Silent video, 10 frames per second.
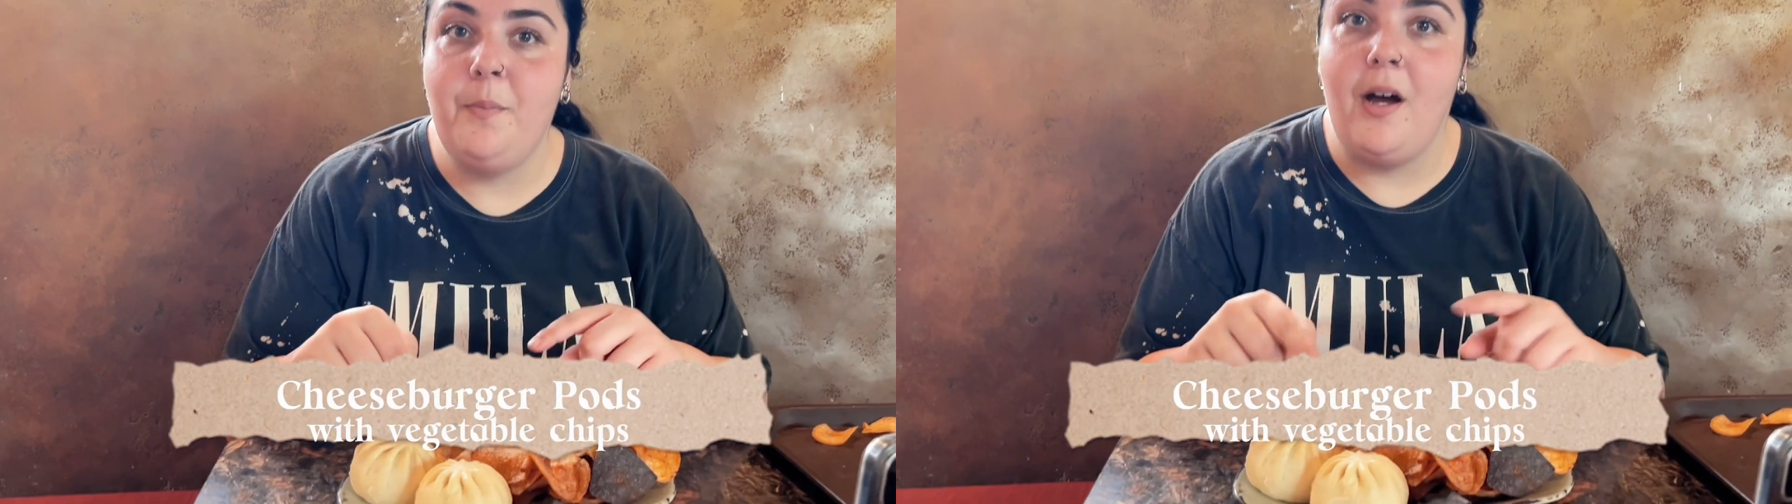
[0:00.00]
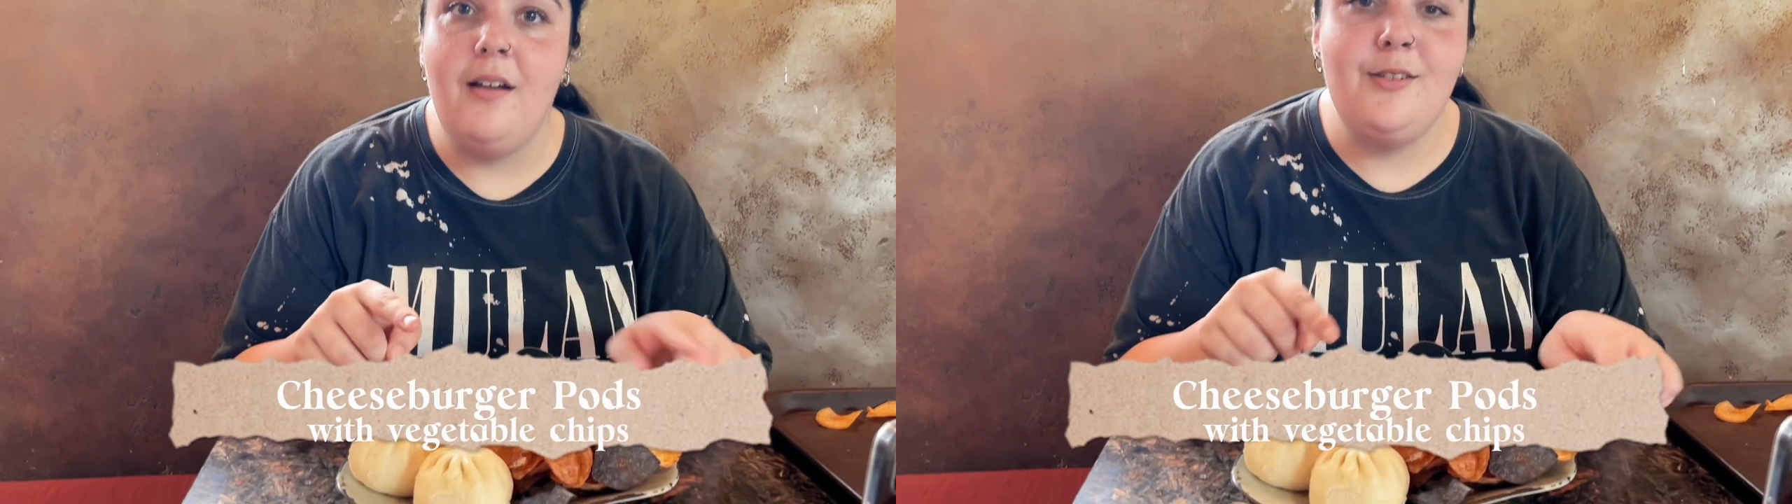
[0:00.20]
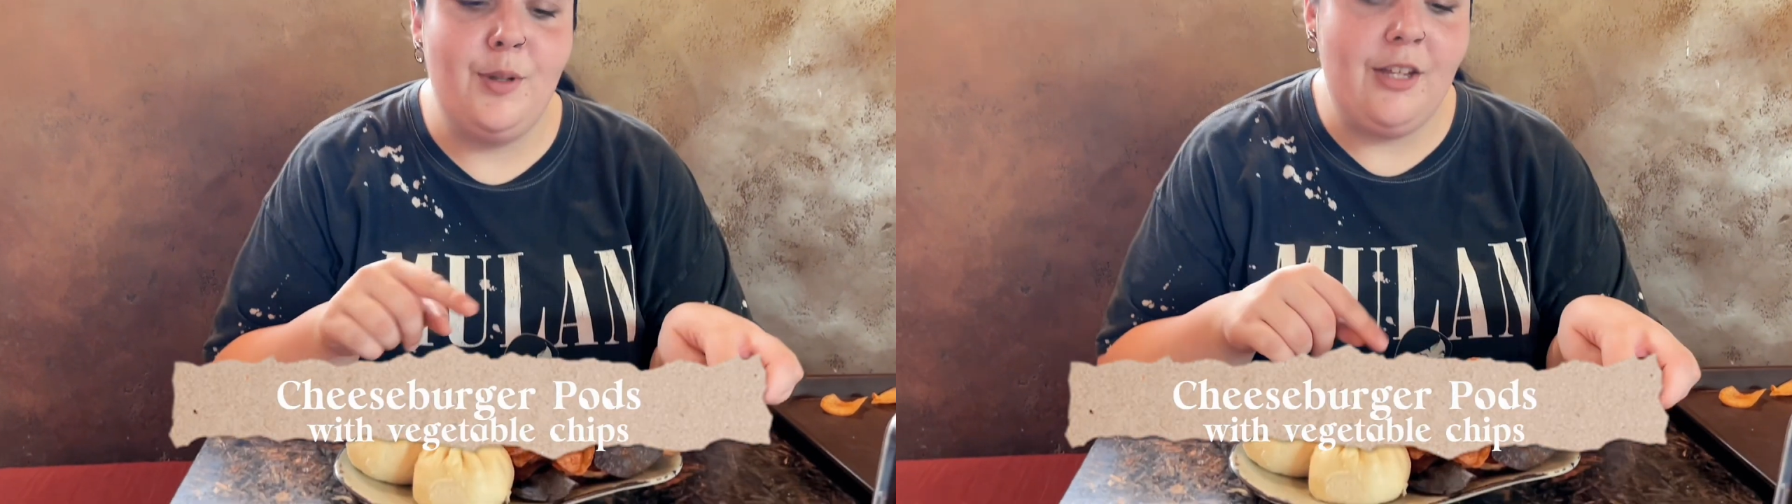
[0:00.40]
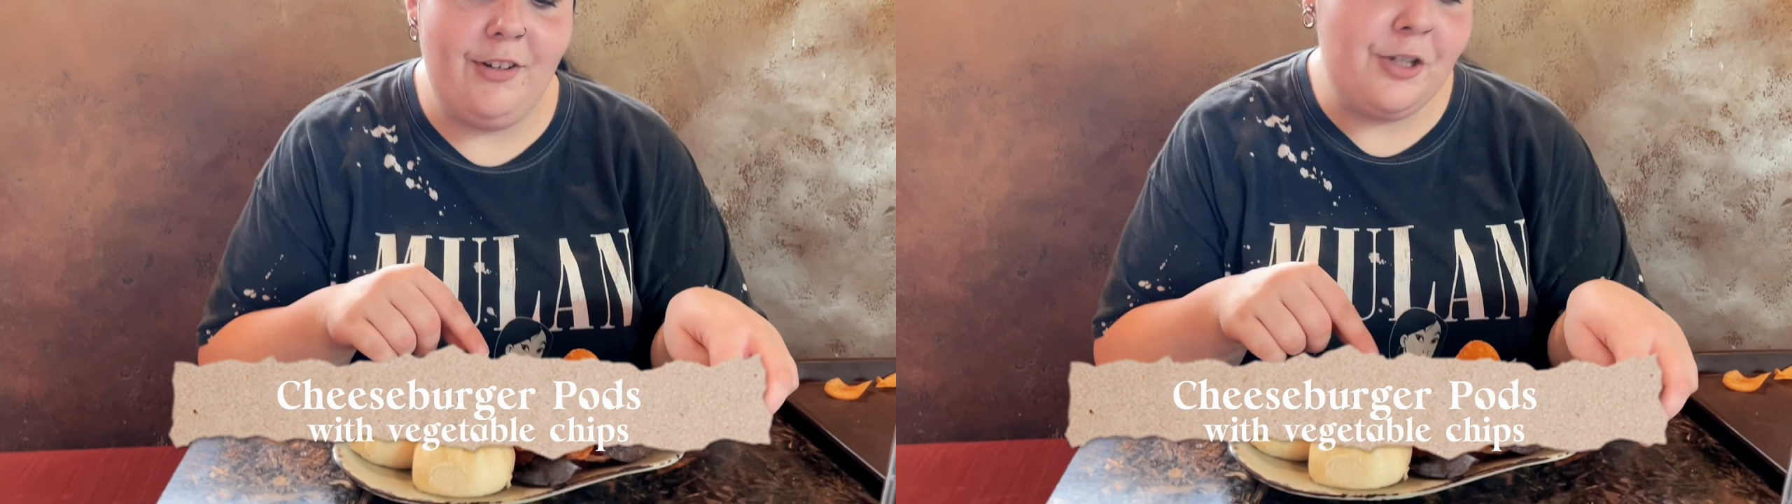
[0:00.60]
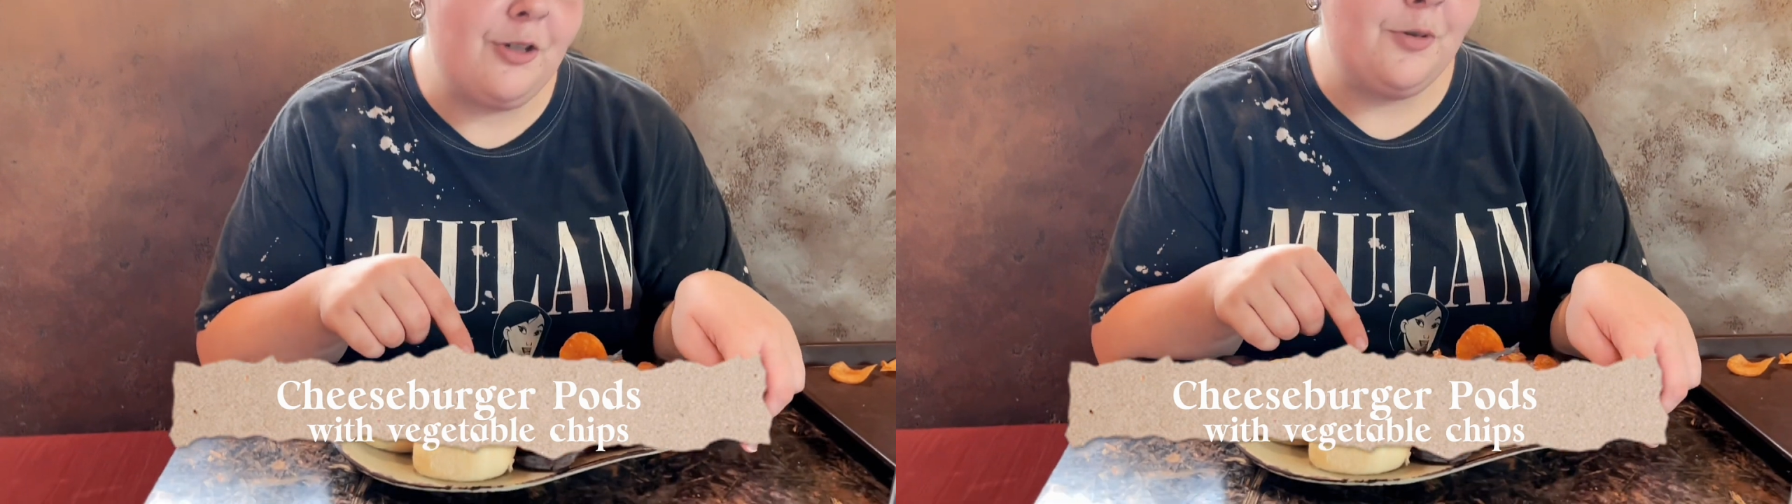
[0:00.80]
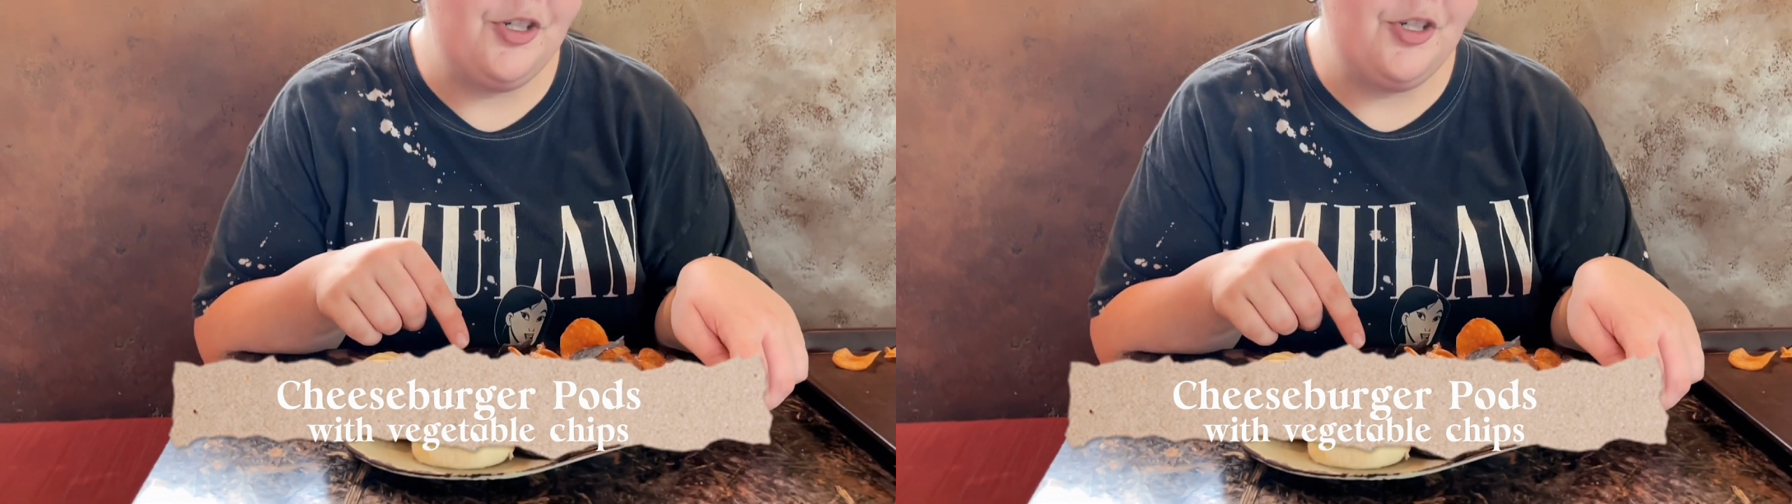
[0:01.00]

pods with the vegetable